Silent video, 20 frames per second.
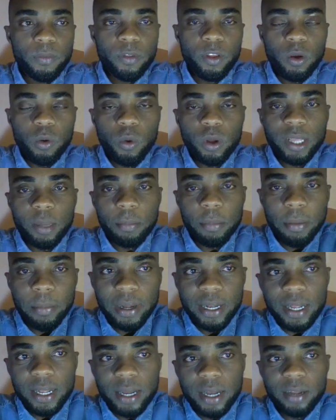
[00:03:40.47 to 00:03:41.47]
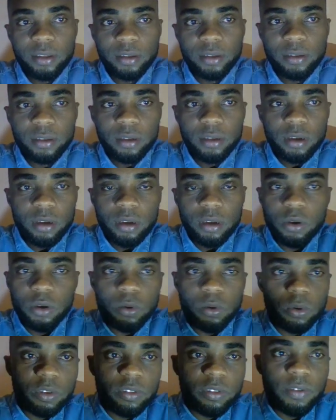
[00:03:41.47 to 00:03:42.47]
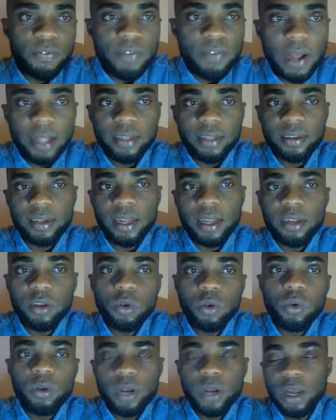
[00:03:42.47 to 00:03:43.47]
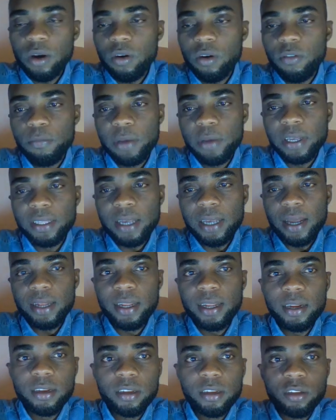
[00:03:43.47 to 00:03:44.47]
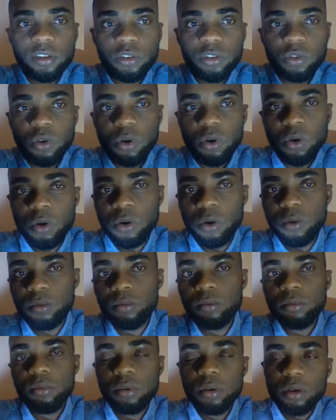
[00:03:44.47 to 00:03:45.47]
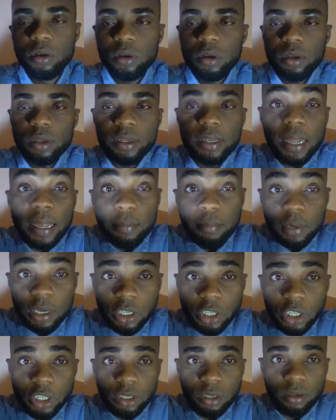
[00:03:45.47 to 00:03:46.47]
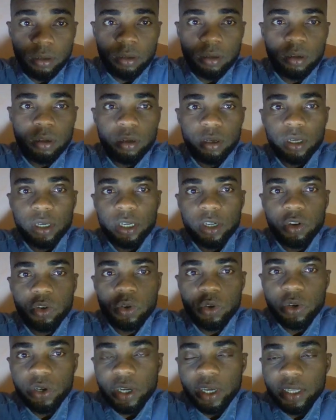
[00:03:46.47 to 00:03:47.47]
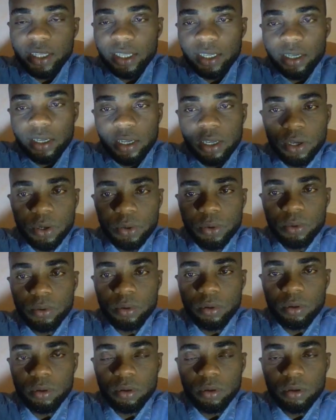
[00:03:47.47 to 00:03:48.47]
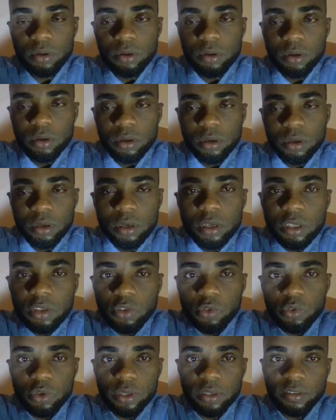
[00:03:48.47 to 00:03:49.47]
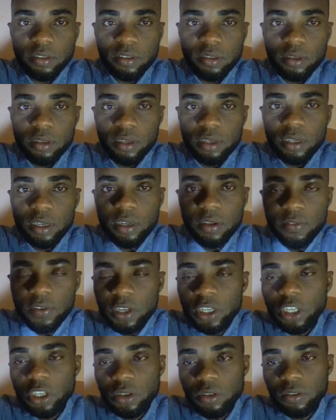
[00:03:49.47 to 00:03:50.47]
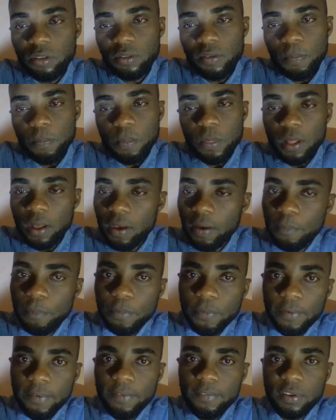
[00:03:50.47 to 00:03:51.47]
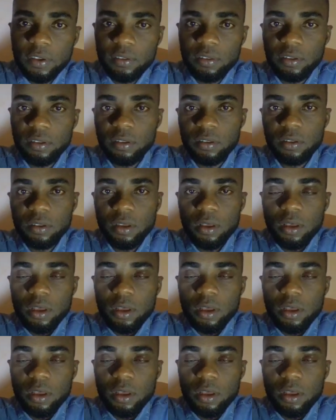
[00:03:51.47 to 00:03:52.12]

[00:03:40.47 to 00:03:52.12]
What I mean by that was the fact that the colonial government added its own dimension in creating new districts, divisions, and provinces.